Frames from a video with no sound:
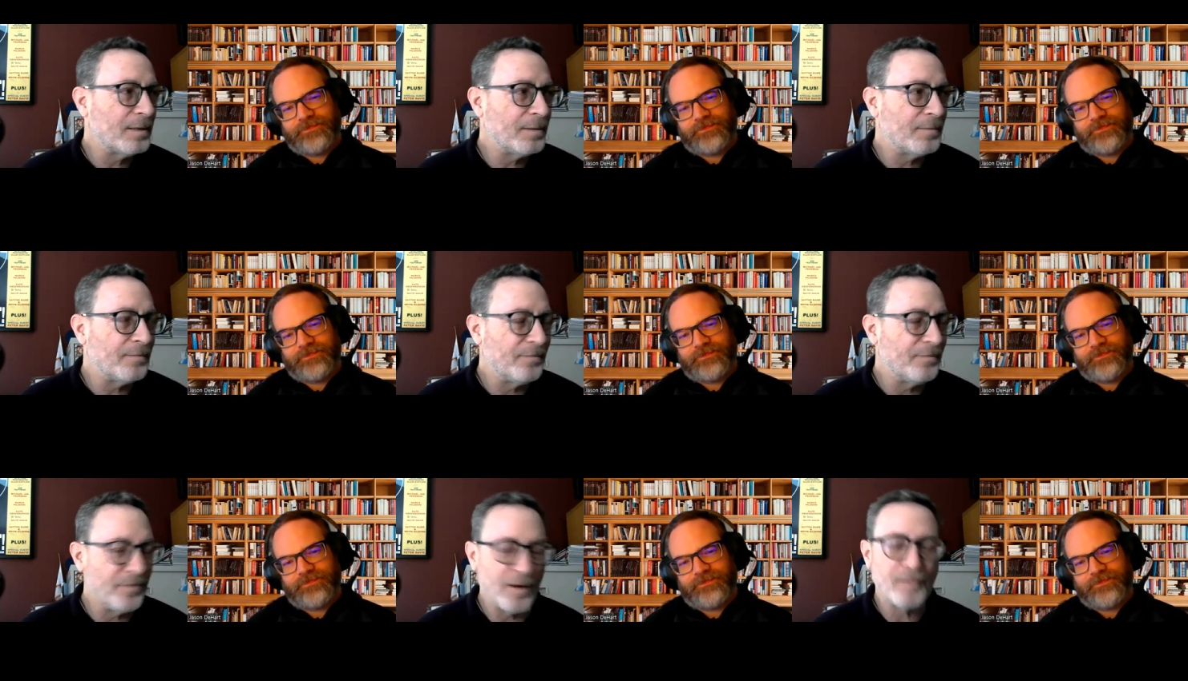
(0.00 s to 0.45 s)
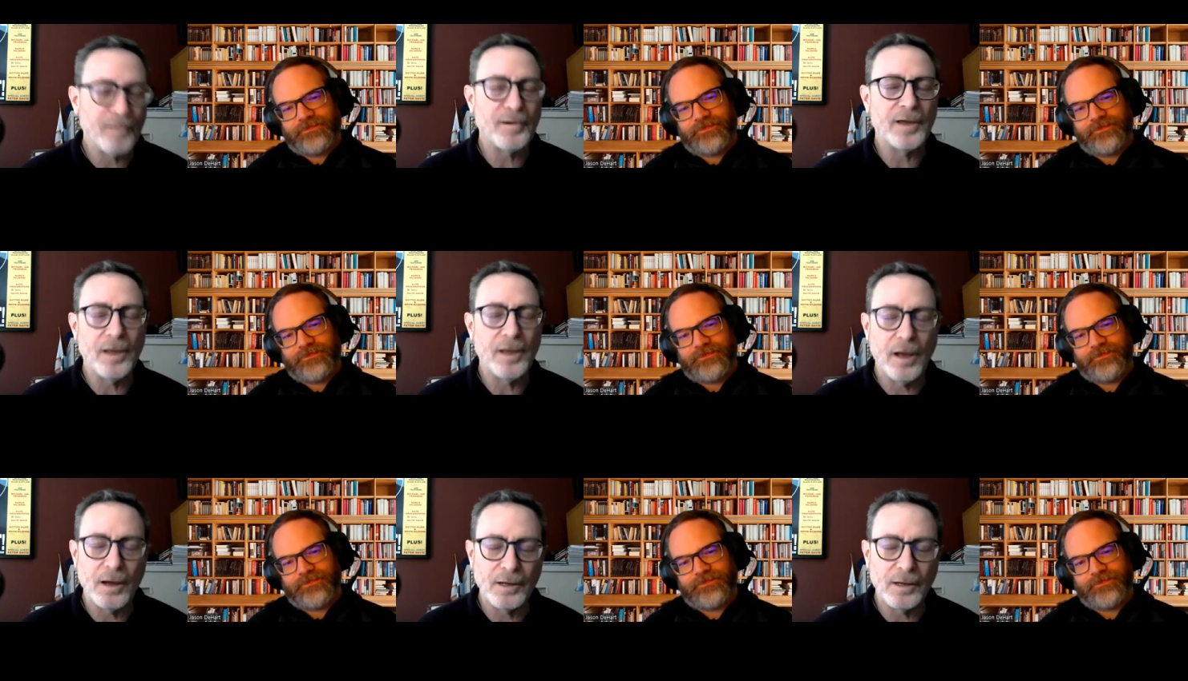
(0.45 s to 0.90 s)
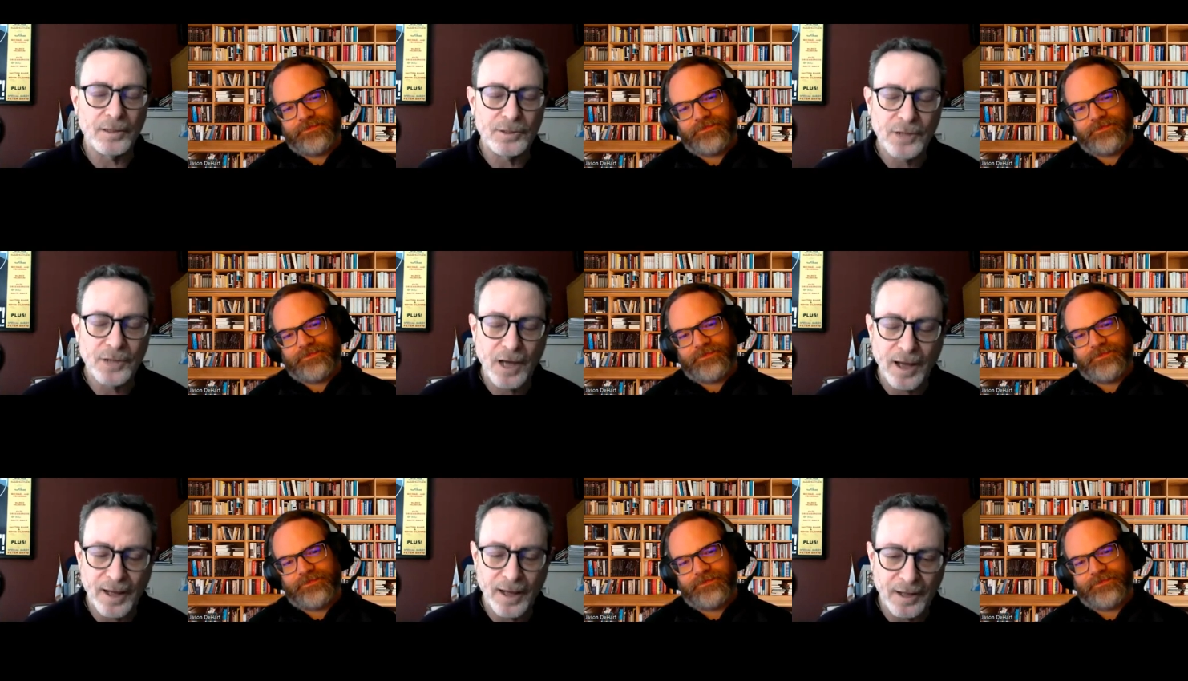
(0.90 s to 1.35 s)
Speaker 1: very young
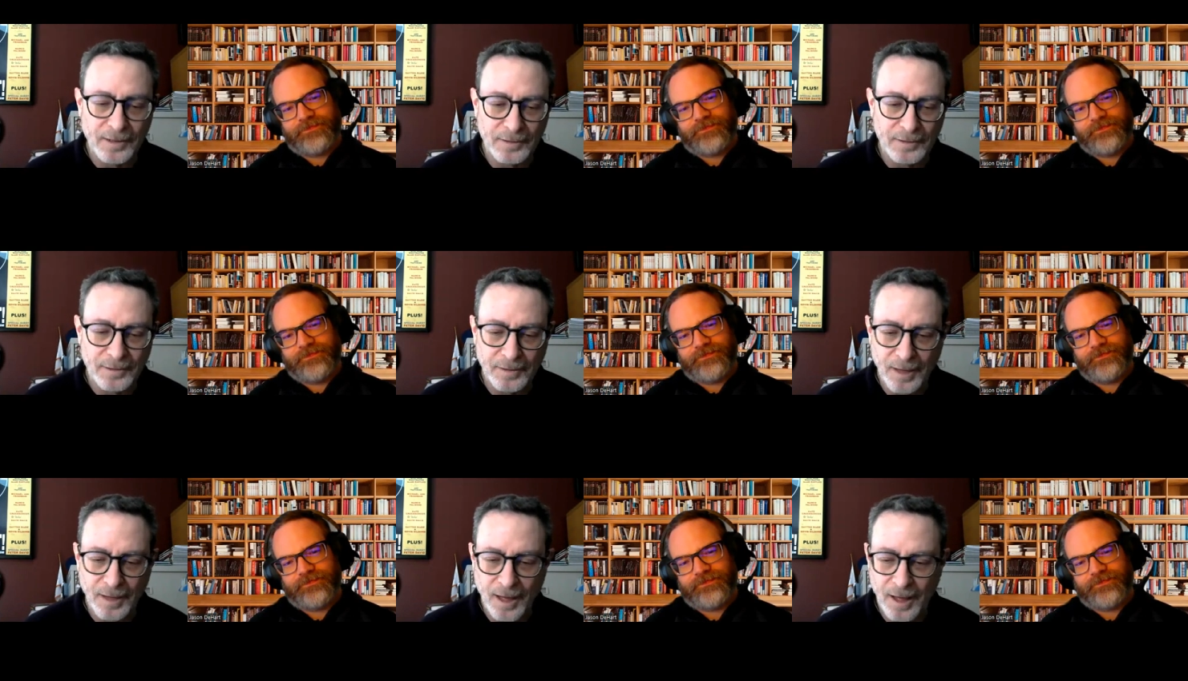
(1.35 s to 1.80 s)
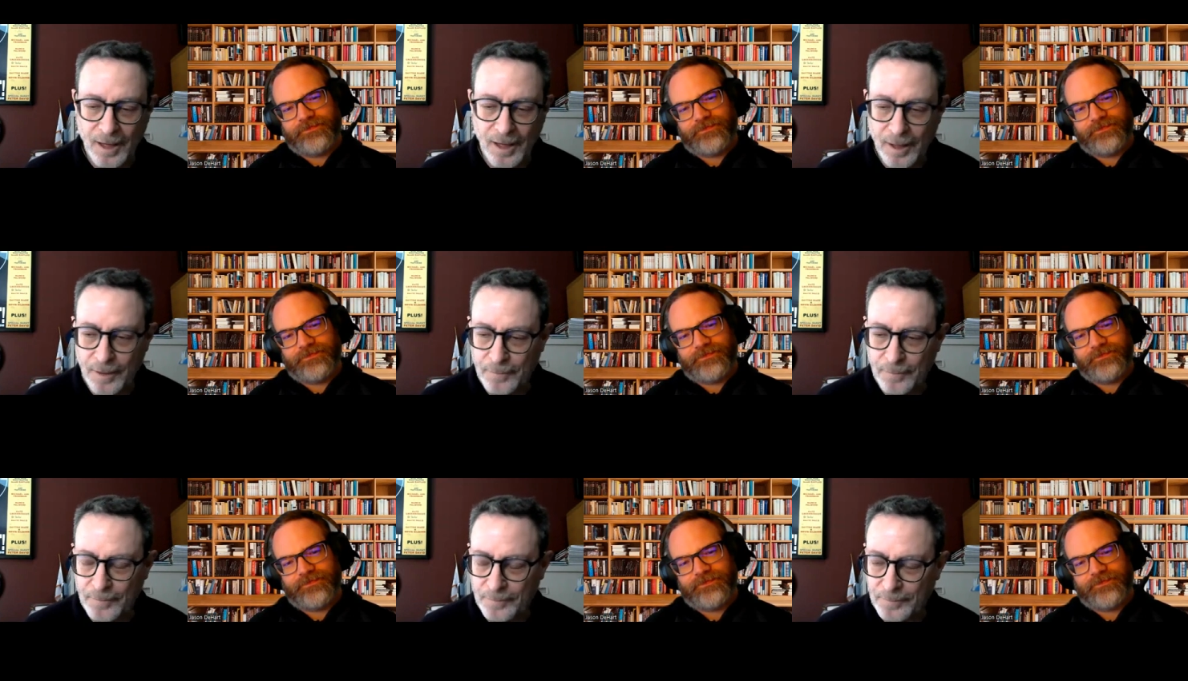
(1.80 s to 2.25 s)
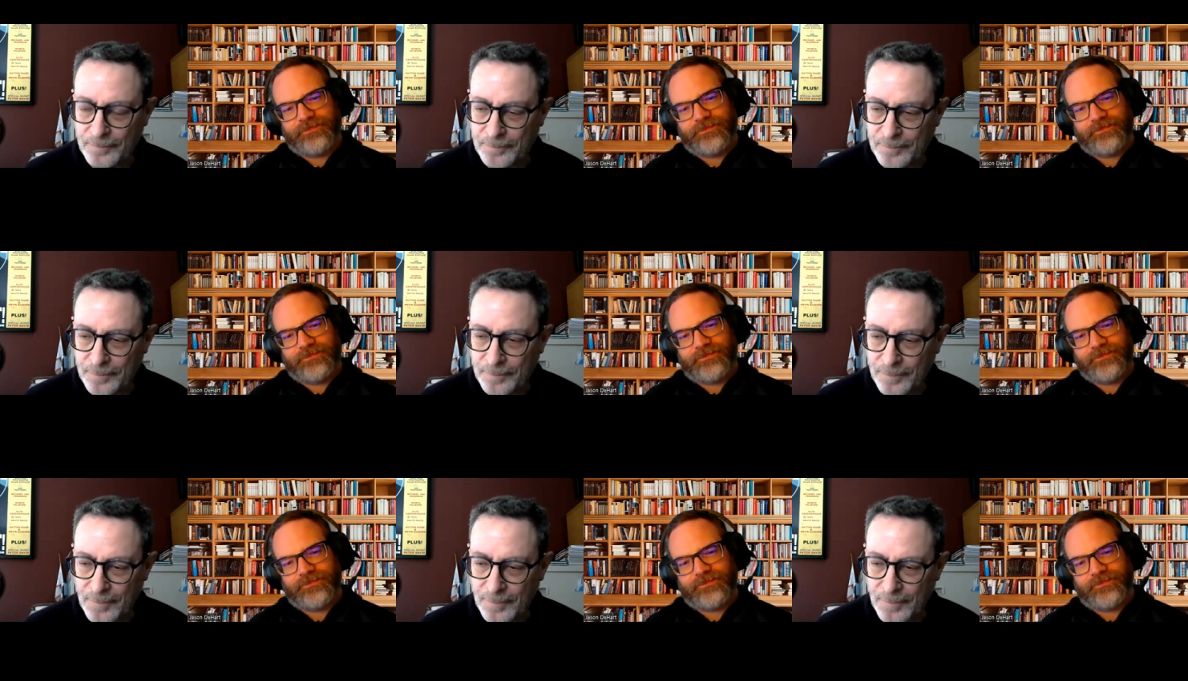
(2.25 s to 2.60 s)
child, um,